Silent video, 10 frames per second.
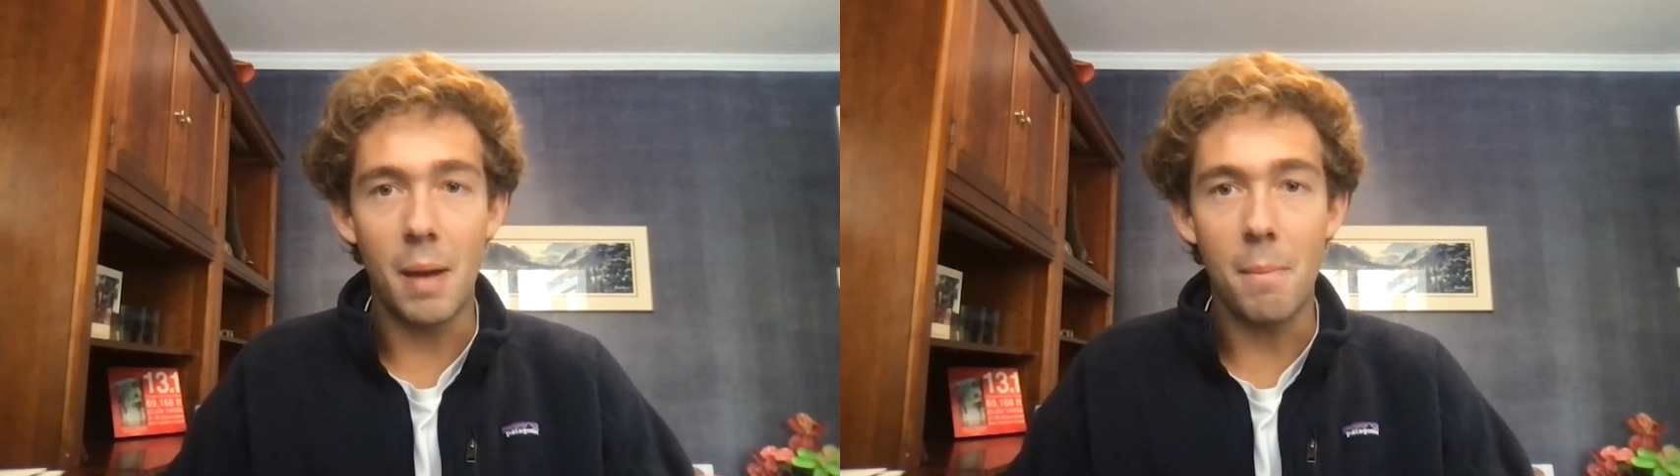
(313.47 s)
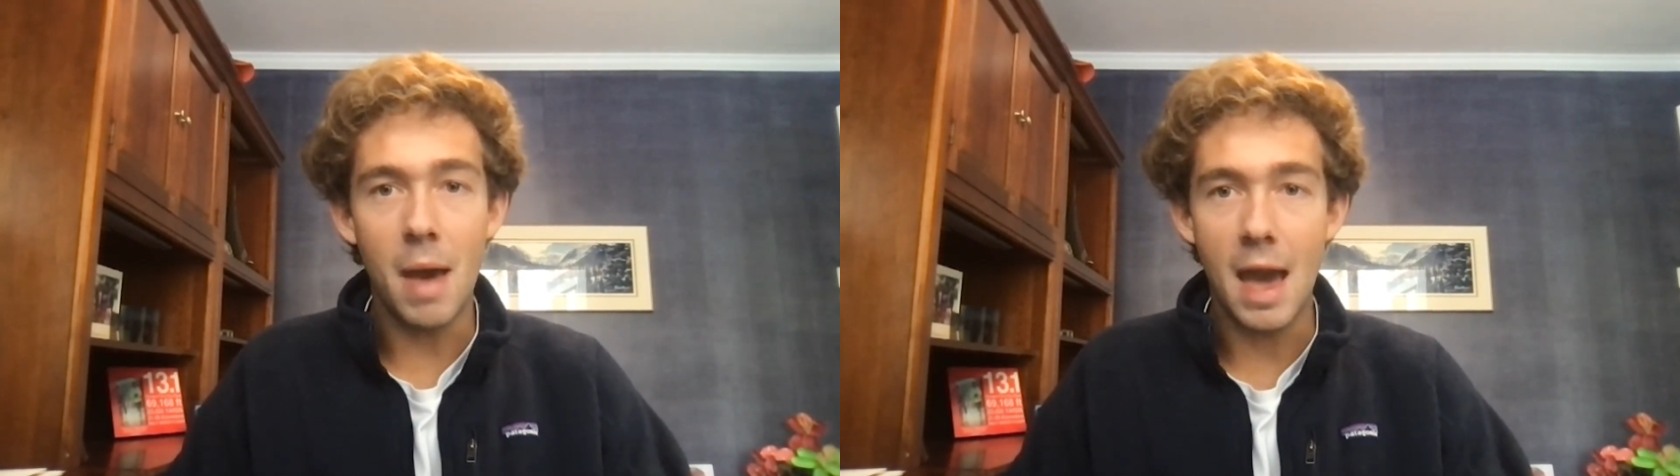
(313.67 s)

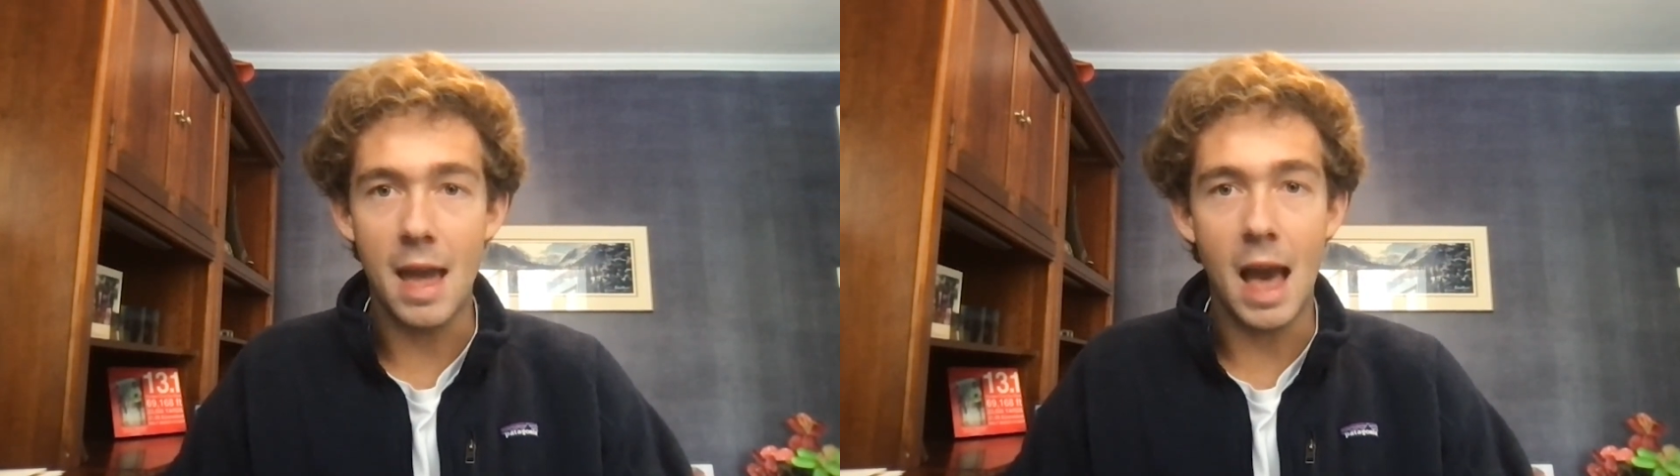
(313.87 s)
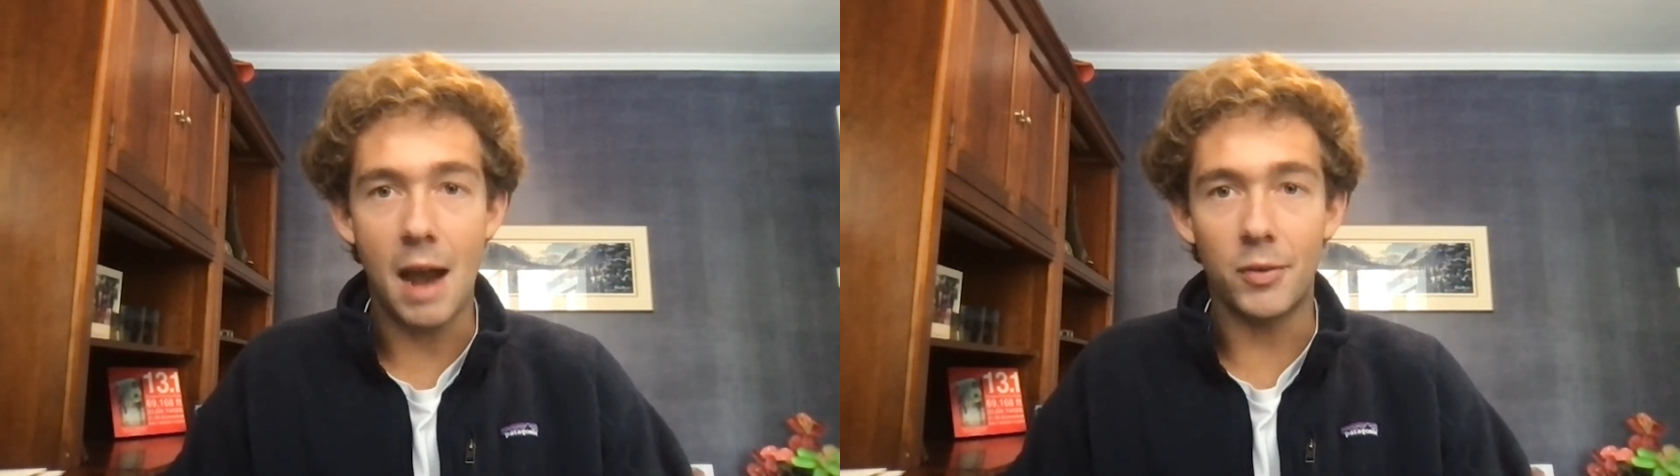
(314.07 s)

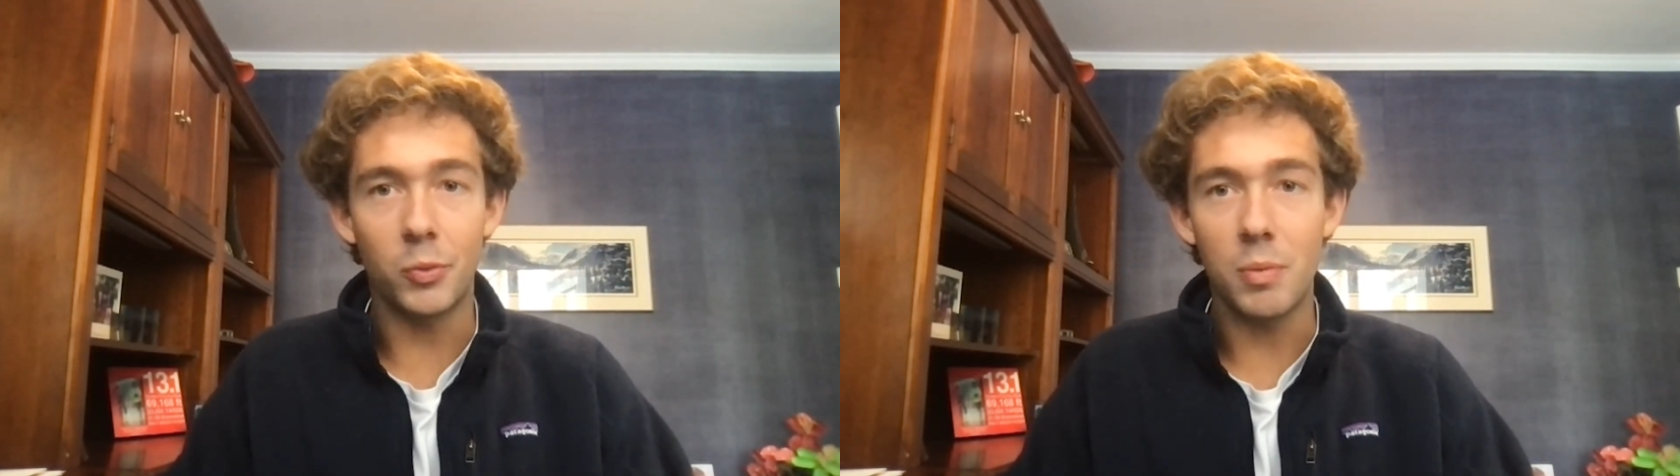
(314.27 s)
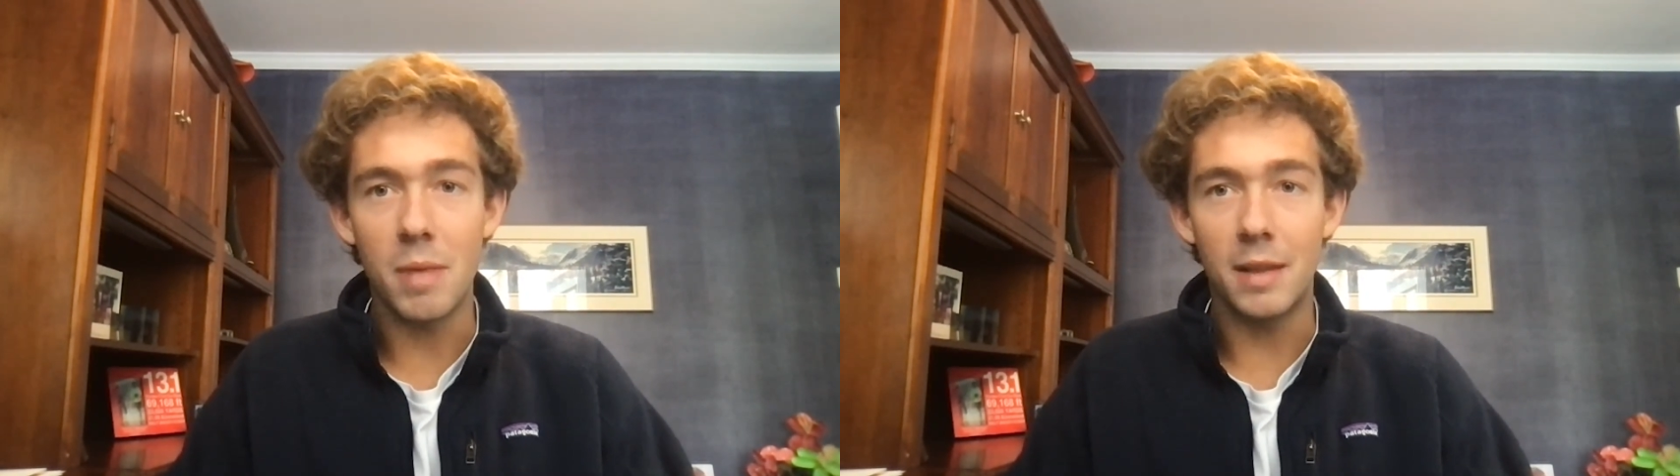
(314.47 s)
May after
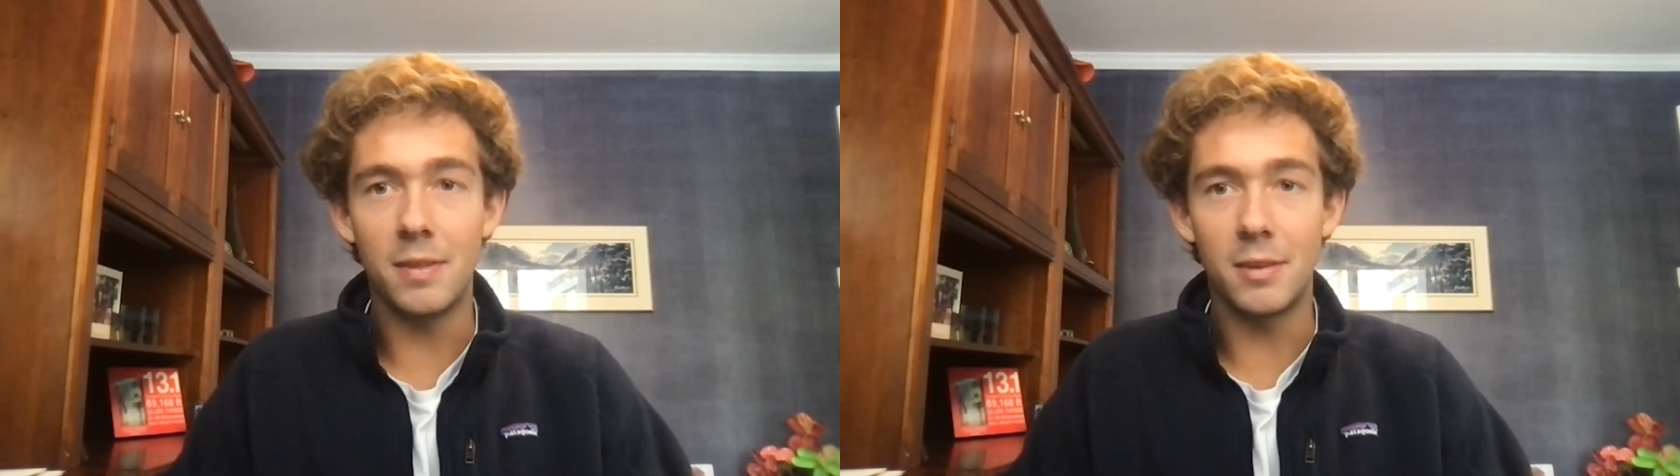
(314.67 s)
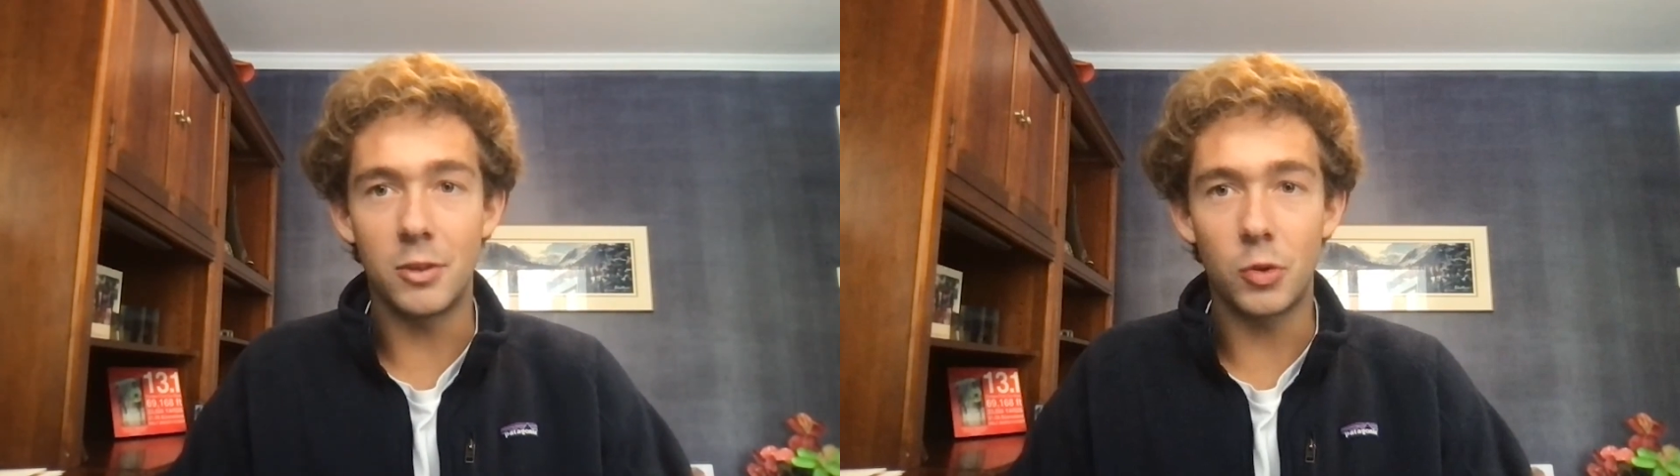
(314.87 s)
we made this